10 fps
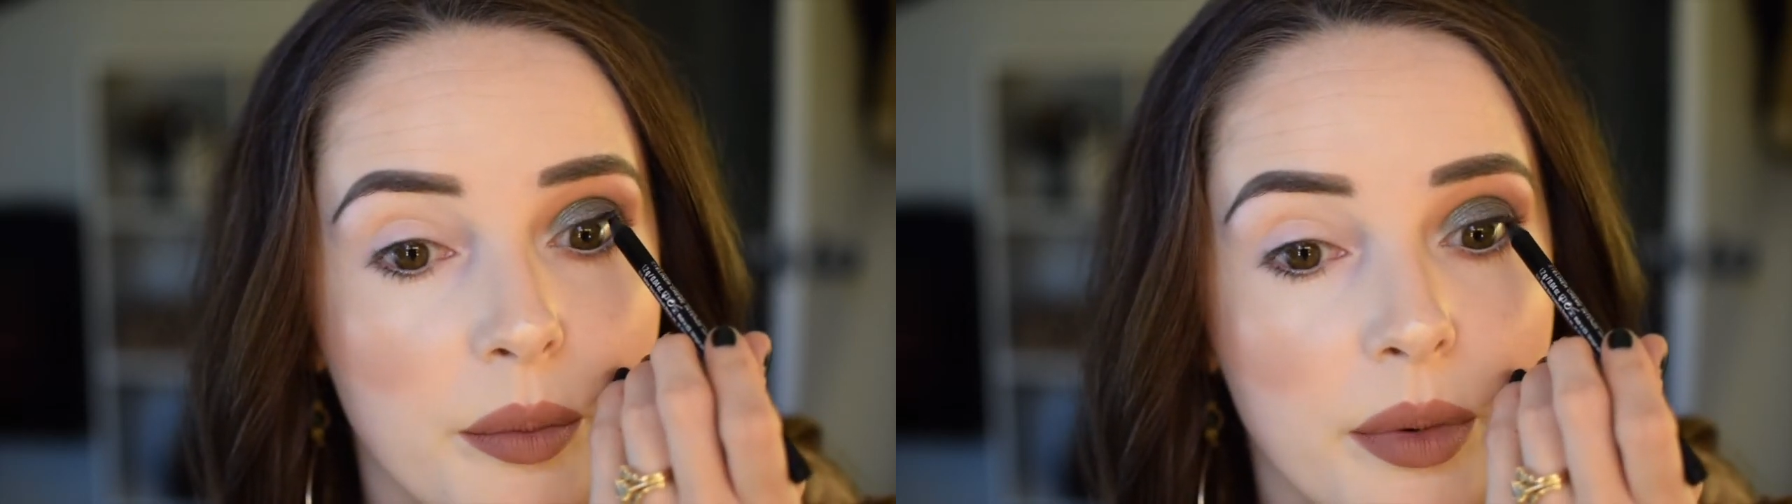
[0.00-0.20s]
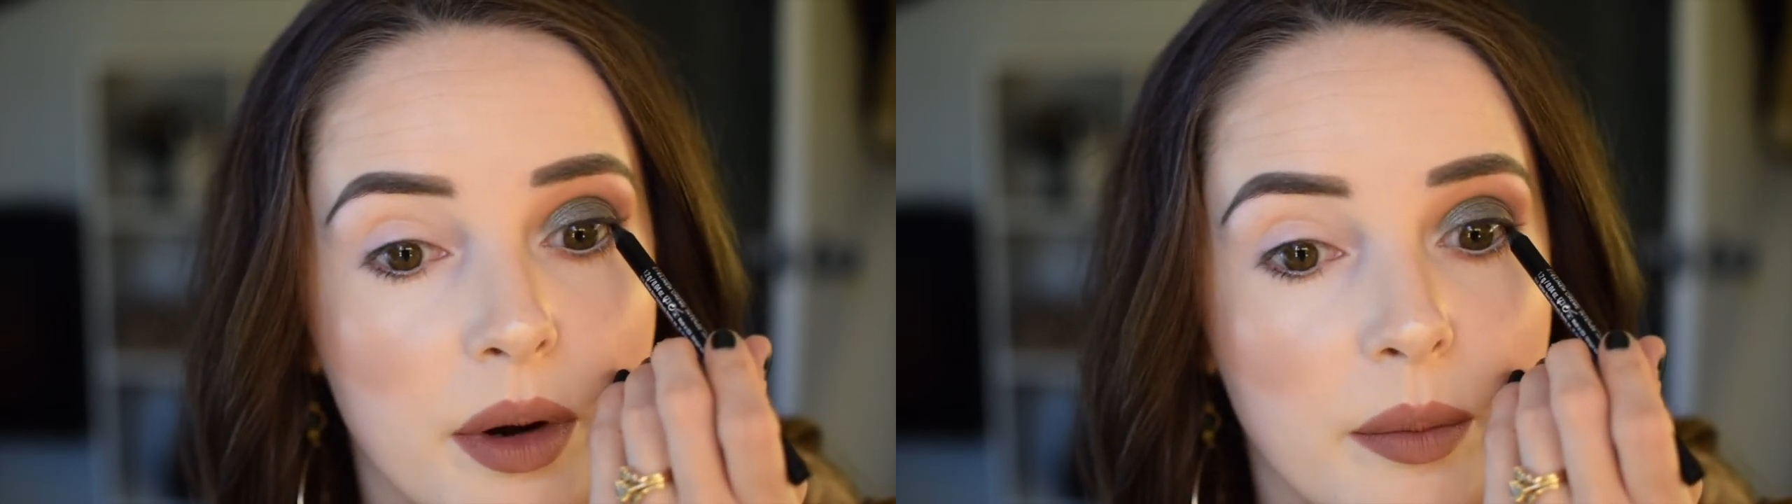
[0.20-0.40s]

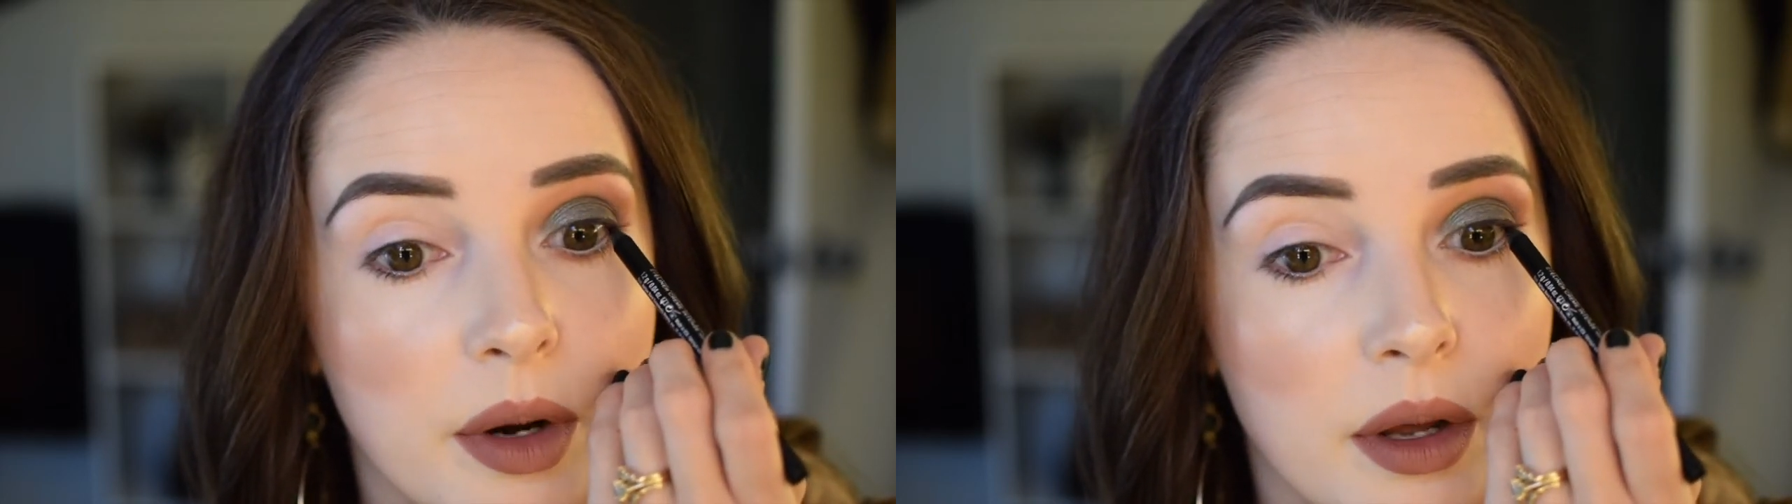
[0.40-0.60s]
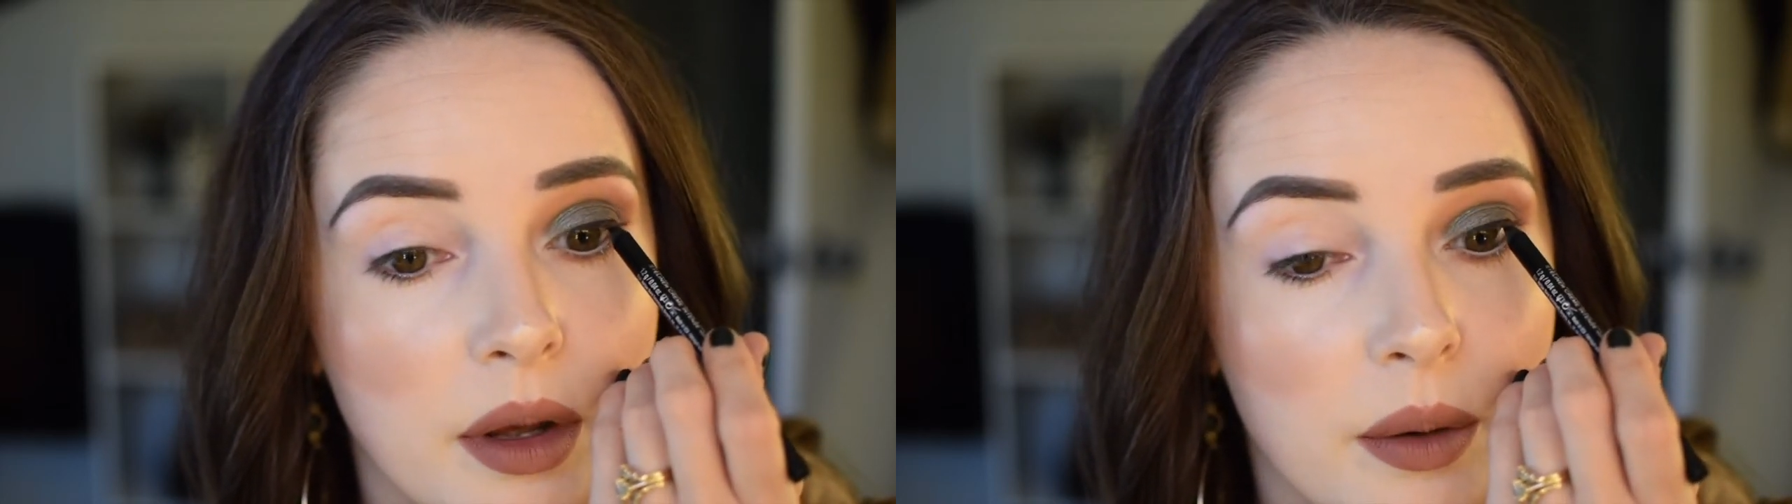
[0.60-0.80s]
but I'm
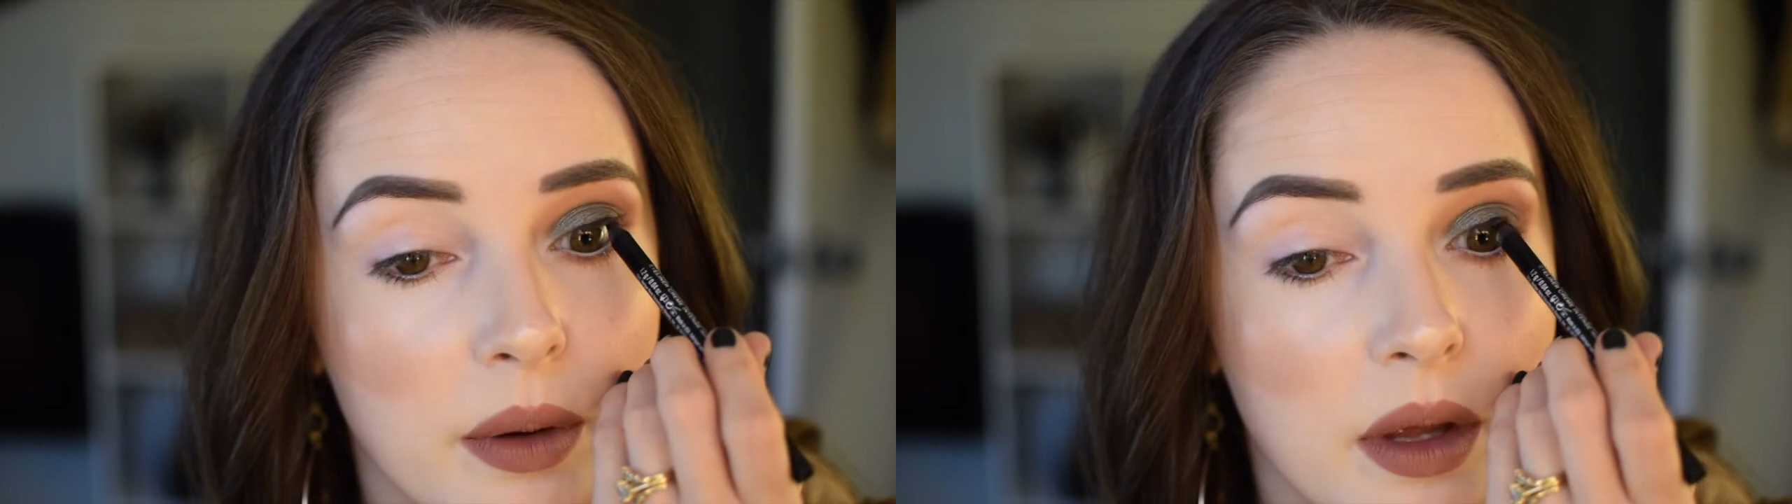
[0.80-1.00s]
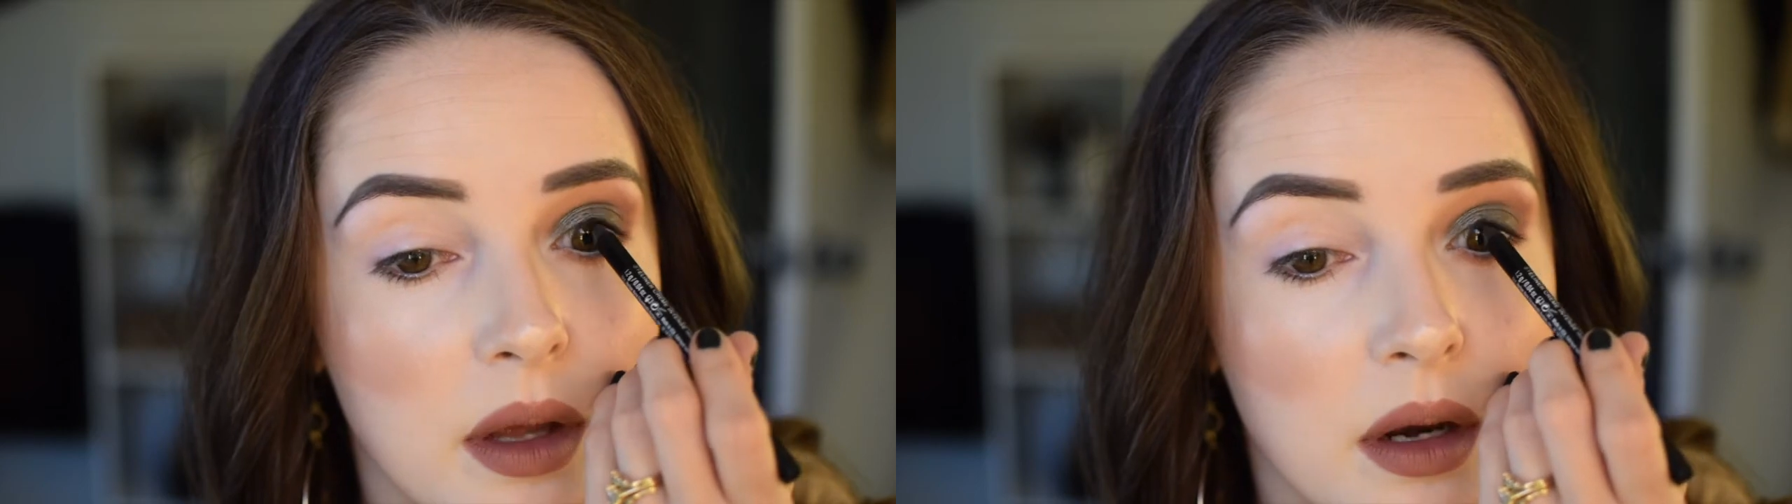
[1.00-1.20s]
going to go
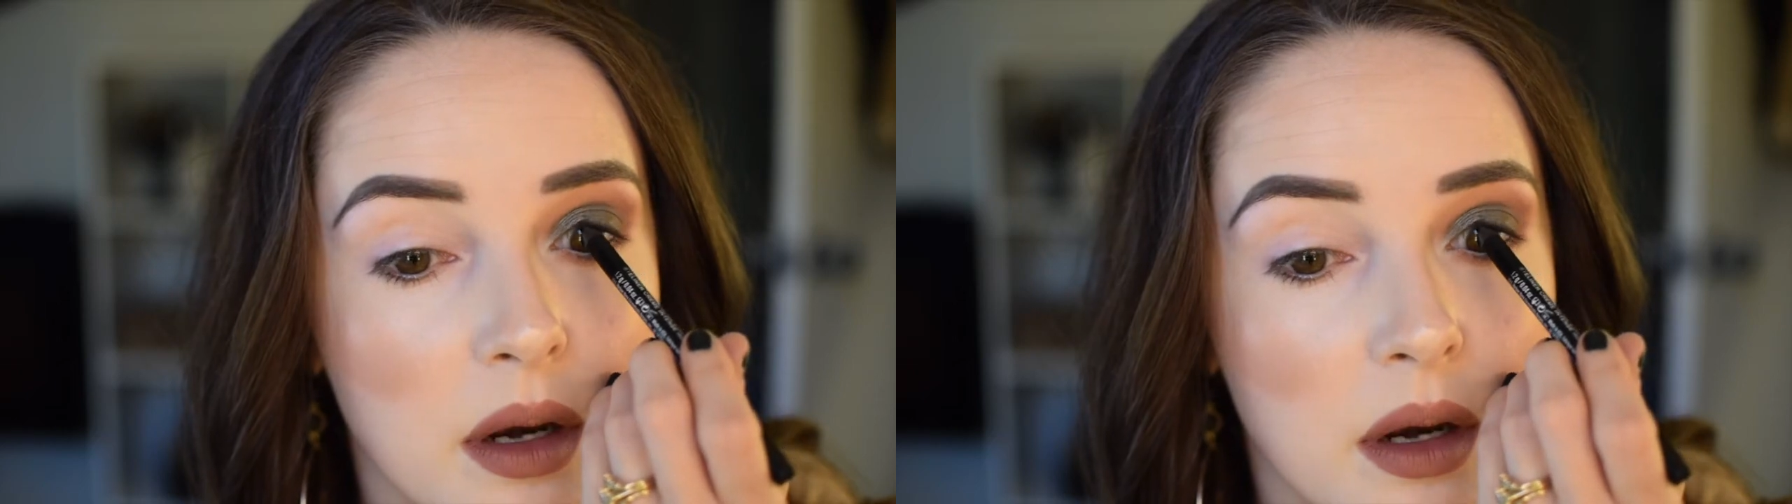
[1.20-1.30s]
in